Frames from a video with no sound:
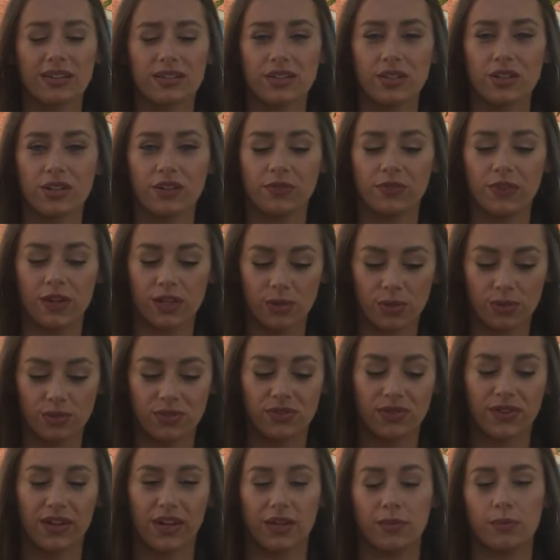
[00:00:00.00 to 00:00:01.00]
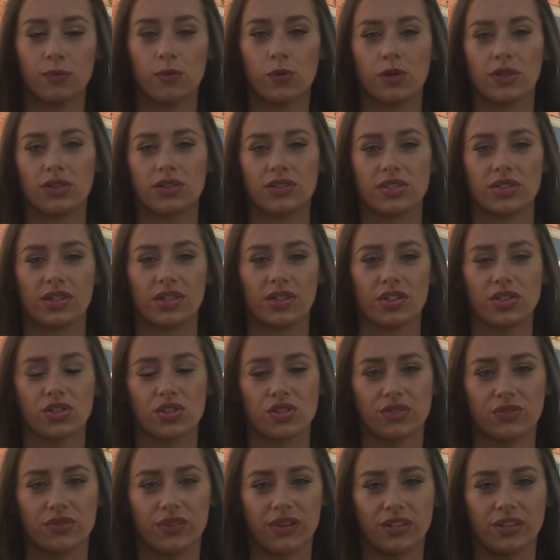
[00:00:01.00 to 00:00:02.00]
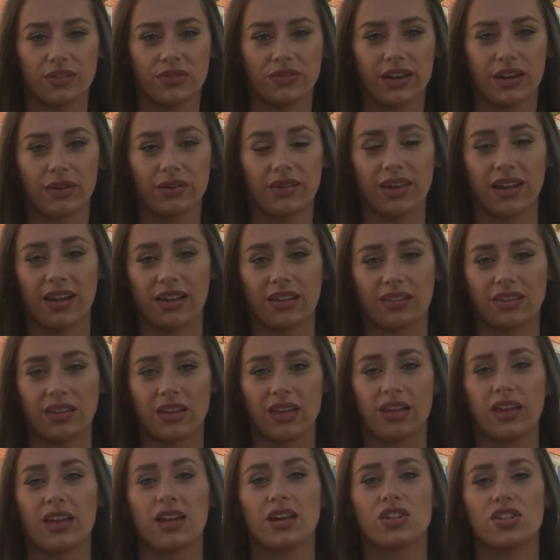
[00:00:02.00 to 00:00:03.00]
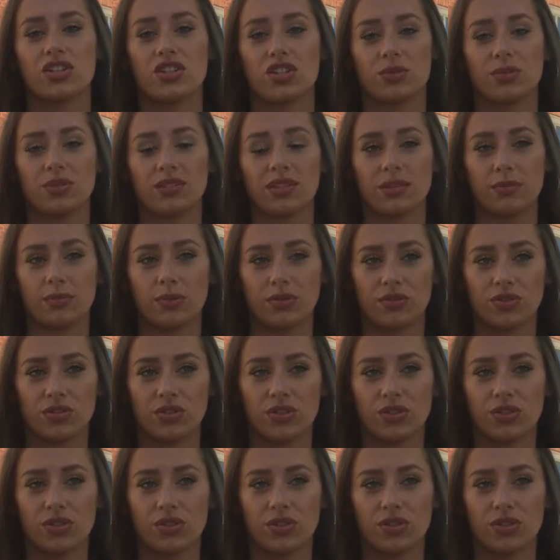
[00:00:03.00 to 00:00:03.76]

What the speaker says: as her faith was very important to her, she was a very devout Catholic, she was able